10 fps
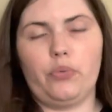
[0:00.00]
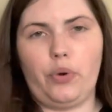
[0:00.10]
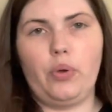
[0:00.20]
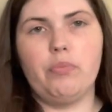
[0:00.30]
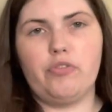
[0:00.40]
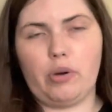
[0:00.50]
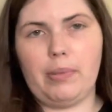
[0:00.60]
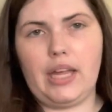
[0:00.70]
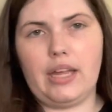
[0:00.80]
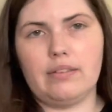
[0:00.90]
room for
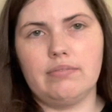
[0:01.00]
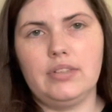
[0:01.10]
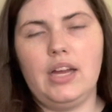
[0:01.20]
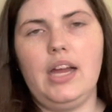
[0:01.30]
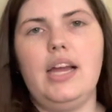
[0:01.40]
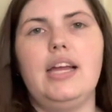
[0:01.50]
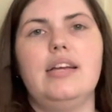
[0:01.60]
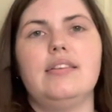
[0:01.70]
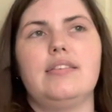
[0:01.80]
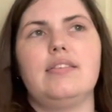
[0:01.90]
me
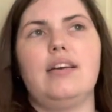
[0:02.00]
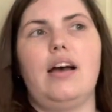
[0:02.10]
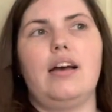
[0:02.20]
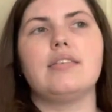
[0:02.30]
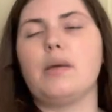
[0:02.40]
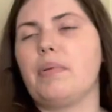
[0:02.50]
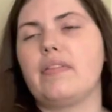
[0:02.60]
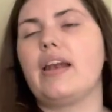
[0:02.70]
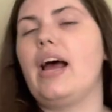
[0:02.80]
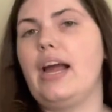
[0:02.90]
is something
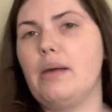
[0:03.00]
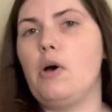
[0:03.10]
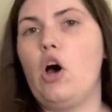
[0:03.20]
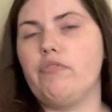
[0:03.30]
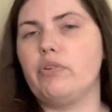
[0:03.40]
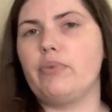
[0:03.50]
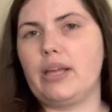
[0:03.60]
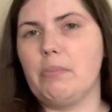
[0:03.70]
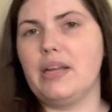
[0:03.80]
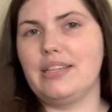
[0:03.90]
that I am often
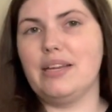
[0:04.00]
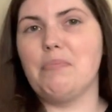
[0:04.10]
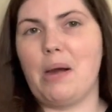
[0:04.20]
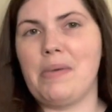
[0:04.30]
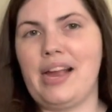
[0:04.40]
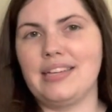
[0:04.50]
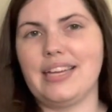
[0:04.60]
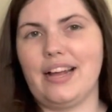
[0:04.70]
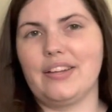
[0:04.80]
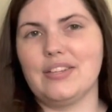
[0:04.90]
recommended by my
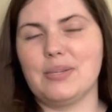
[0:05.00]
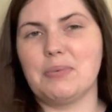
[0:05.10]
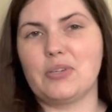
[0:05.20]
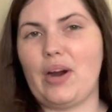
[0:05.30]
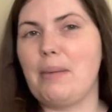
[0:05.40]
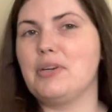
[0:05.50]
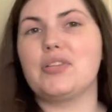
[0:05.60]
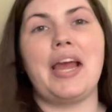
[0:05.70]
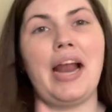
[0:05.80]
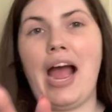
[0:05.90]
Italian
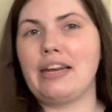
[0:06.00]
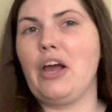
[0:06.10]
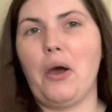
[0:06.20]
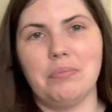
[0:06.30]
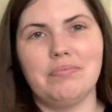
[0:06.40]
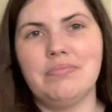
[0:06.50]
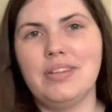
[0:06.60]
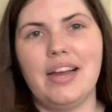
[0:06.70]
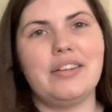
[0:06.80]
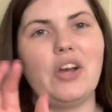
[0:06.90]
subscribers, and I know,
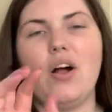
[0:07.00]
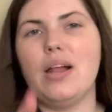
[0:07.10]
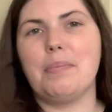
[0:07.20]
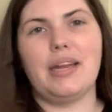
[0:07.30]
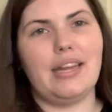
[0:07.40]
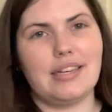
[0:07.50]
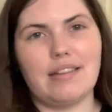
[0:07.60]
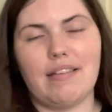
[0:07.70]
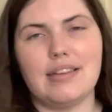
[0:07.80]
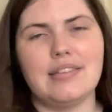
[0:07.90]
y'all, I'm gonna get
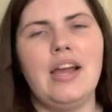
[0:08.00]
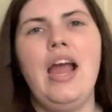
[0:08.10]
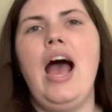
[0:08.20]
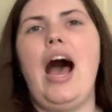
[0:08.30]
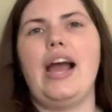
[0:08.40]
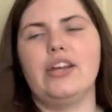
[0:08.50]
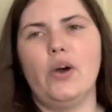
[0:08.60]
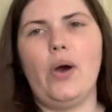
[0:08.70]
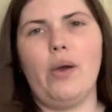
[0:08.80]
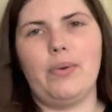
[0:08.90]
to this. I
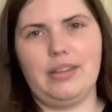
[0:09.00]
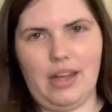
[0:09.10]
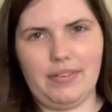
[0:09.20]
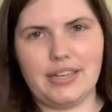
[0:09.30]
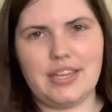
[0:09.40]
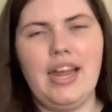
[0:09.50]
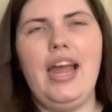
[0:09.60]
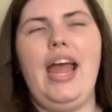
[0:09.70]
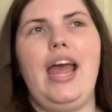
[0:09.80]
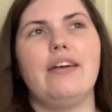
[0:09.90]
know I would love it.
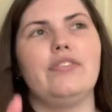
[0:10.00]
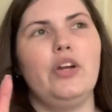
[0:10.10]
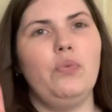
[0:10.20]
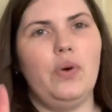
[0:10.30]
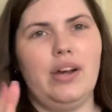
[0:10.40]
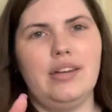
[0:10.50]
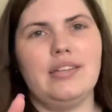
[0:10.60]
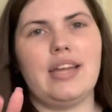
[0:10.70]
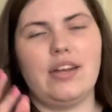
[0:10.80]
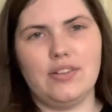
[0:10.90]
Everyone
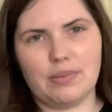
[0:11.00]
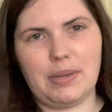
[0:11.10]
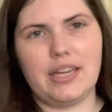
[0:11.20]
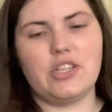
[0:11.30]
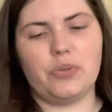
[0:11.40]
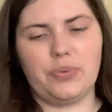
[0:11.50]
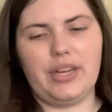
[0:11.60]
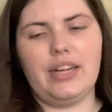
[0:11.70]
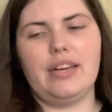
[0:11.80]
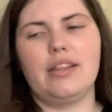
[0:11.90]
tells me to
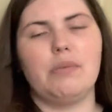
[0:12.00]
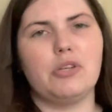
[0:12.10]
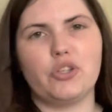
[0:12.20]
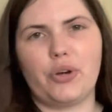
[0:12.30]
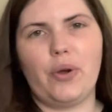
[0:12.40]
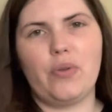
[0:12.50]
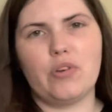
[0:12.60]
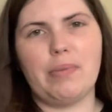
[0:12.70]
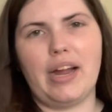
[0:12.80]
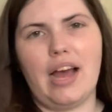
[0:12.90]
read The
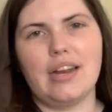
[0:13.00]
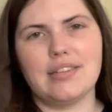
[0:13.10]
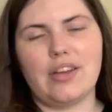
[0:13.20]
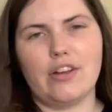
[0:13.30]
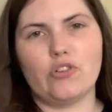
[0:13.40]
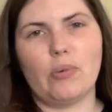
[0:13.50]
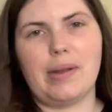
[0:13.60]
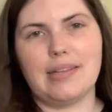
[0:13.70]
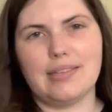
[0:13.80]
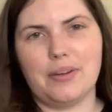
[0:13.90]
Betrothed by Alessandro
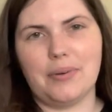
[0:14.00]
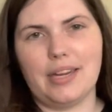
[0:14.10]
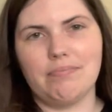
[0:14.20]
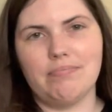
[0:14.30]
Manzoni,